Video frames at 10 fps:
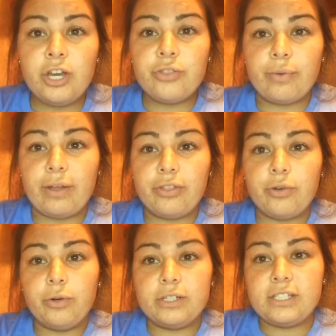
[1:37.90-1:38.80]
throughout the
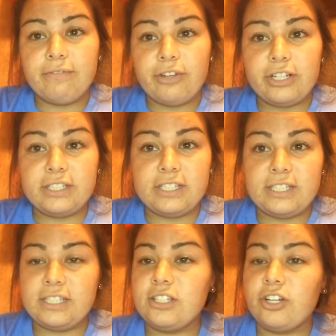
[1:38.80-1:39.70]
course of their
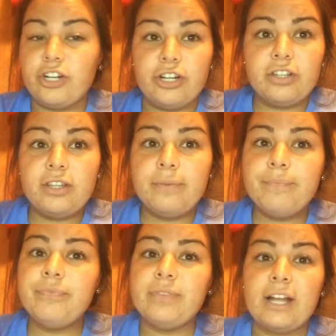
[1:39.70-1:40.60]
existence on Earth.
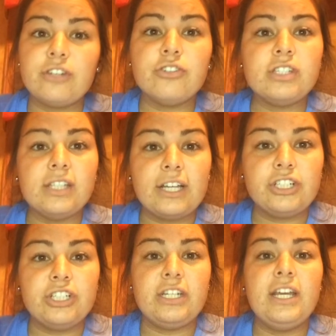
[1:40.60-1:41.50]
Natural
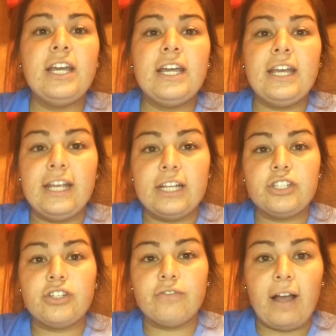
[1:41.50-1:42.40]
selection and
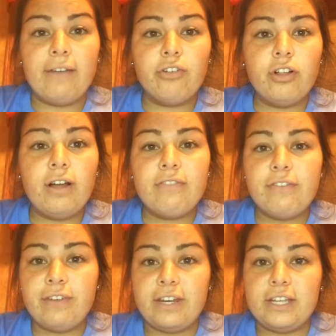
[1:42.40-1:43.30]
survival of the
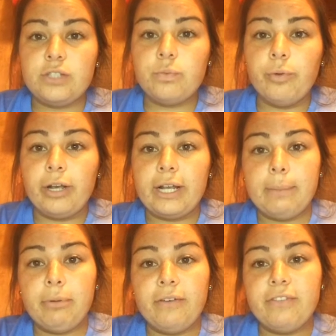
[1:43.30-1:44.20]
fittest were a
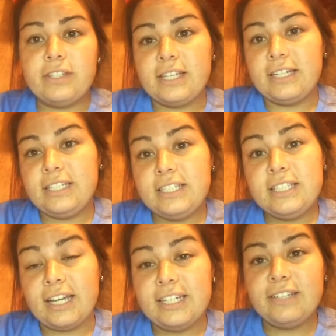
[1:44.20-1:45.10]
couple of the
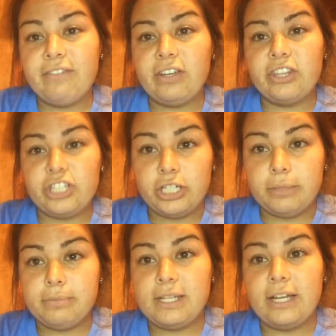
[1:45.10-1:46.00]
scientific
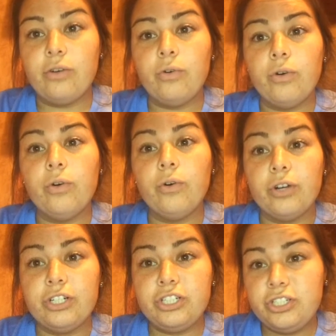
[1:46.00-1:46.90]
terms that
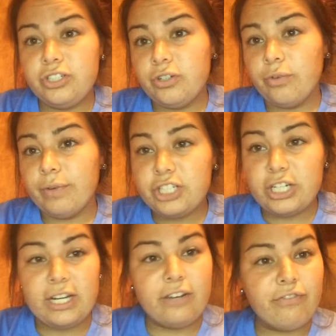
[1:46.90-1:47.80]

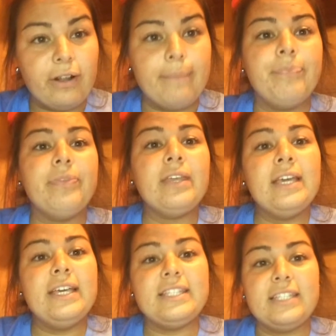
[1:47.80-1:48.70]
originated from
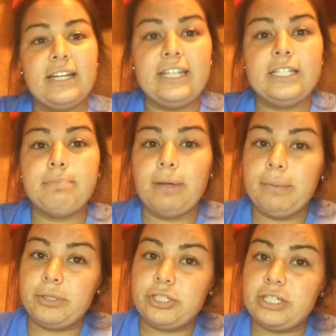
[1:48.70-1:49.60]
his studies
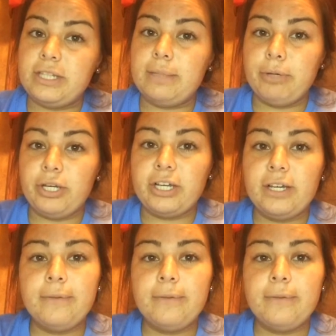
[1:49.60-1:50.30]
published in the book.